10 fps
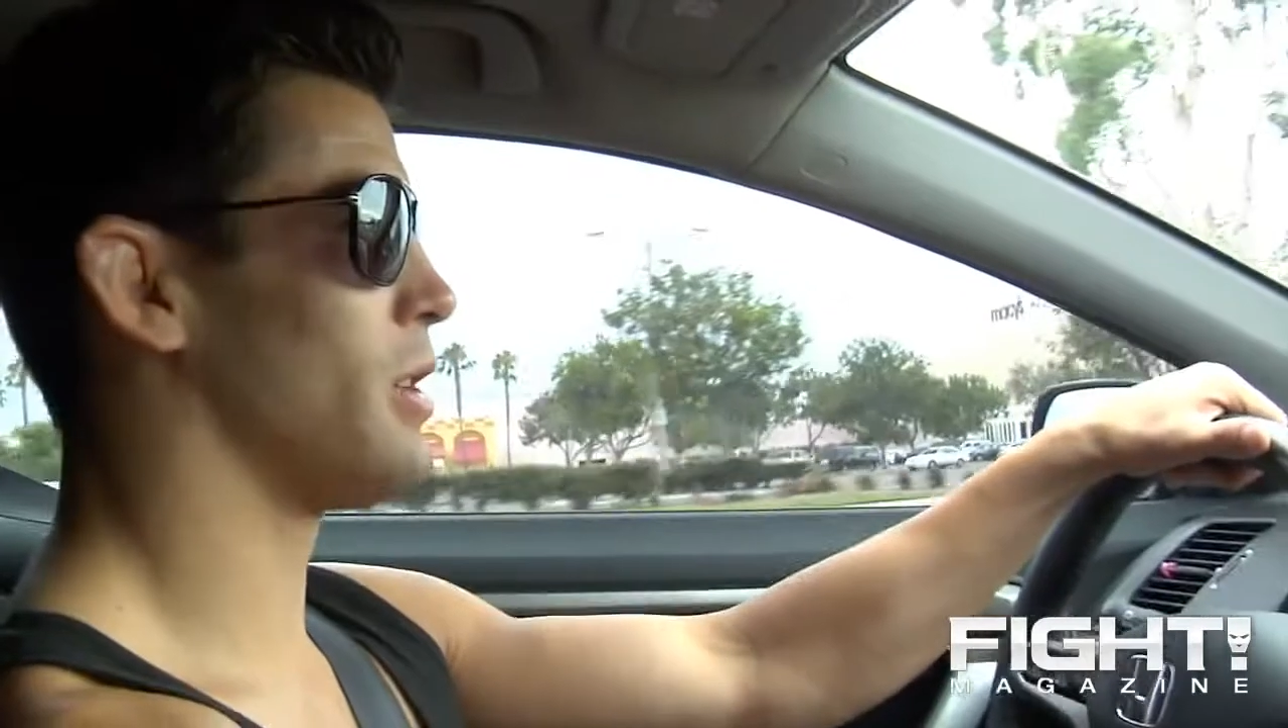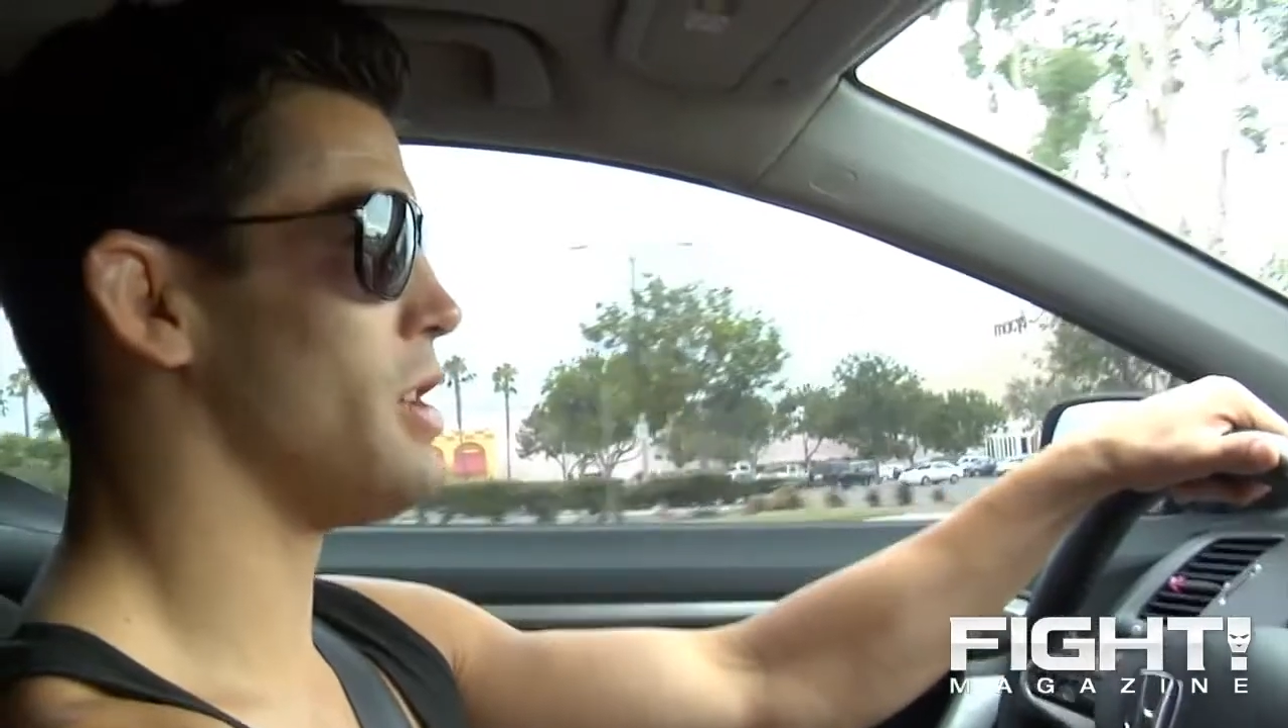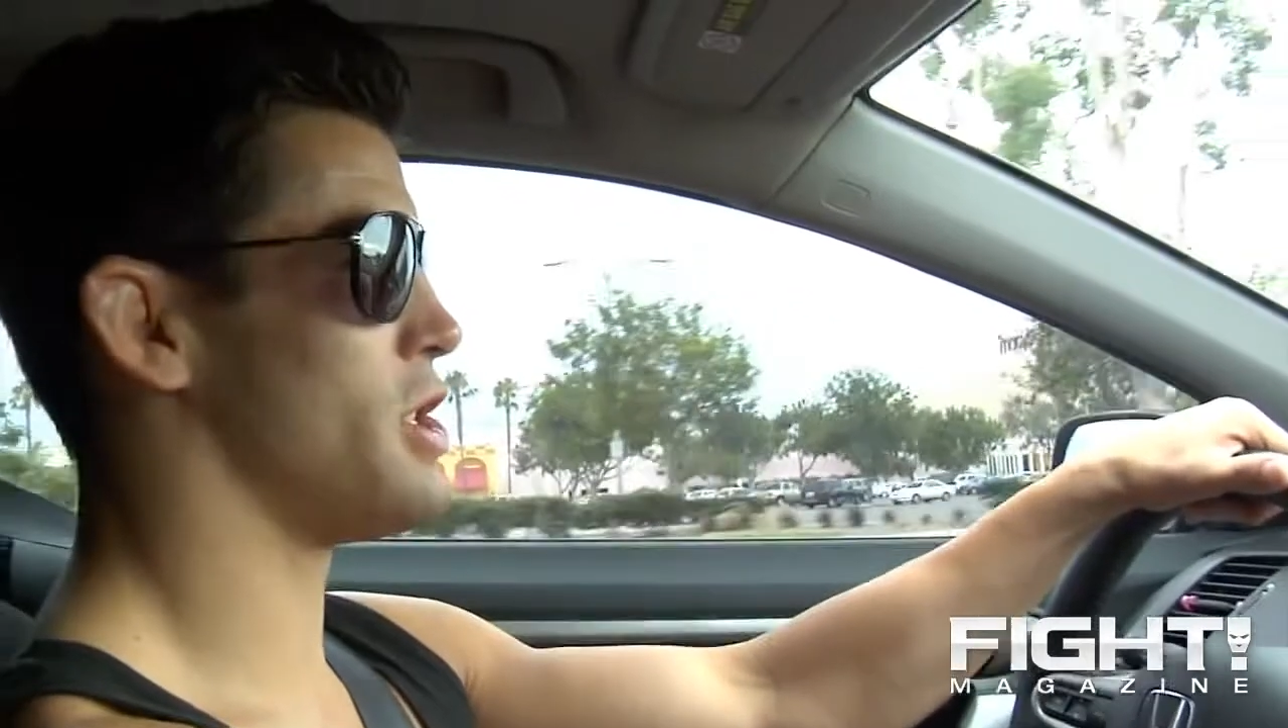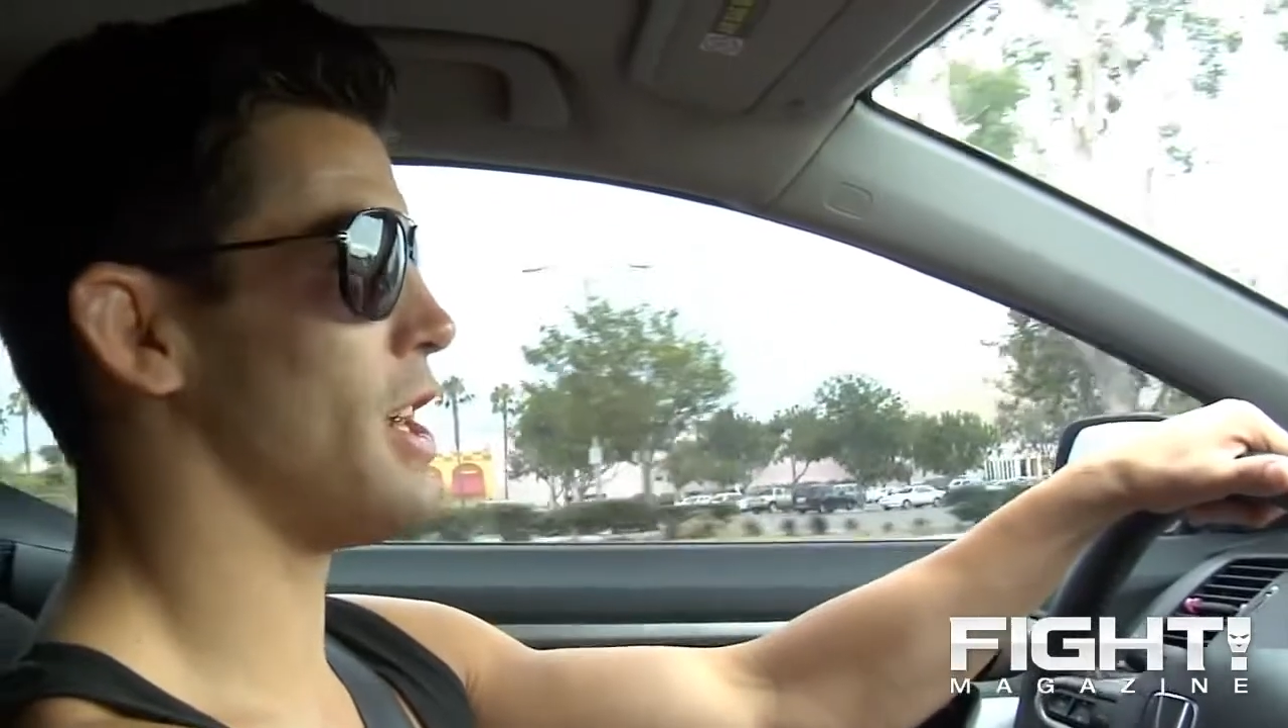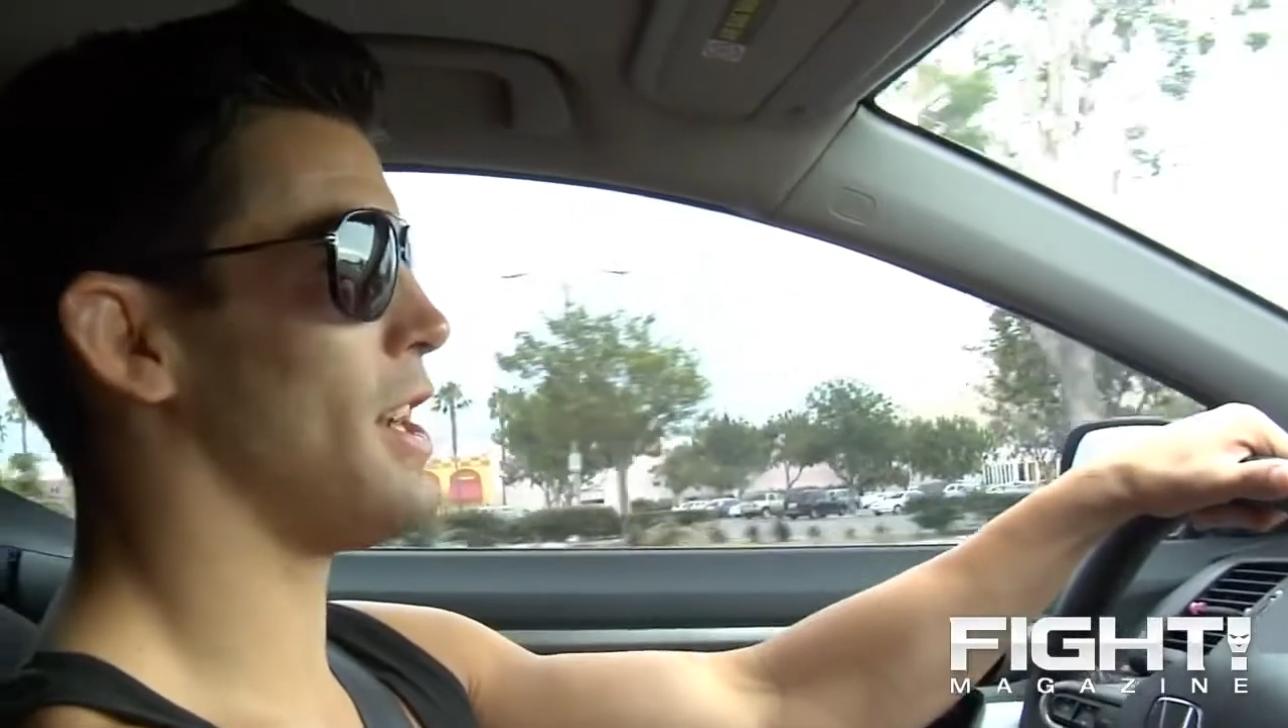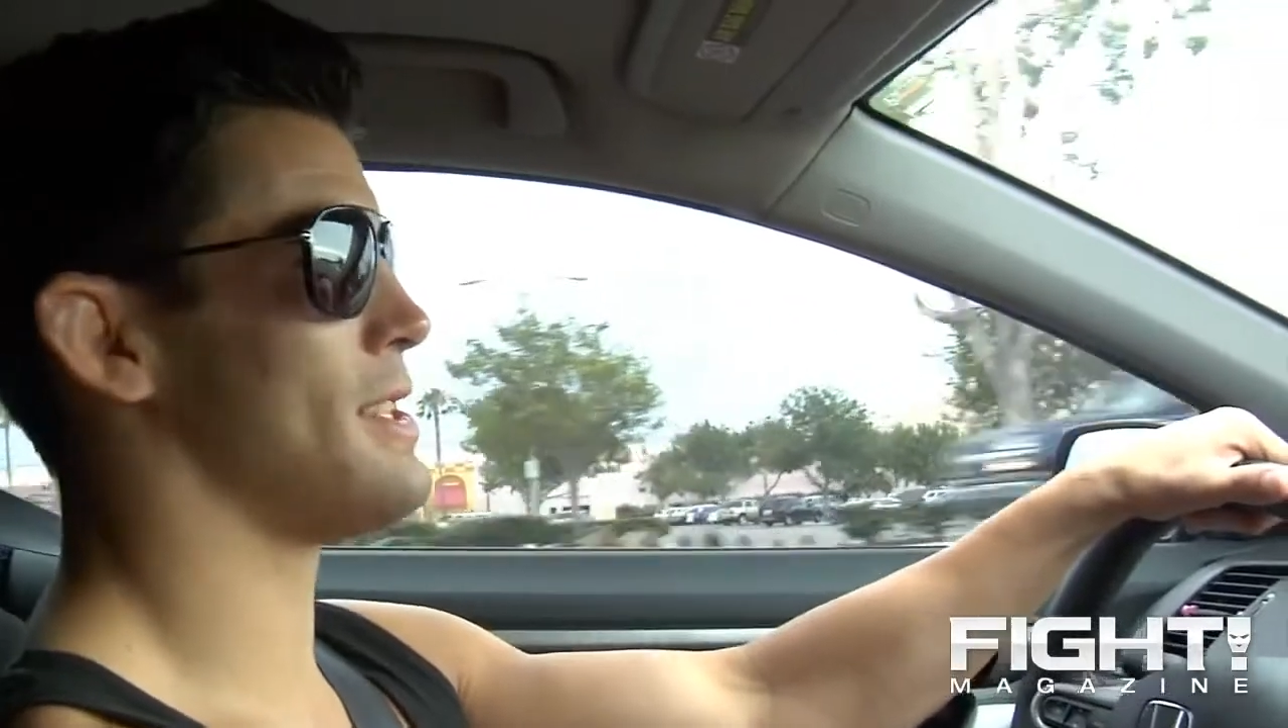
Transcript: cliche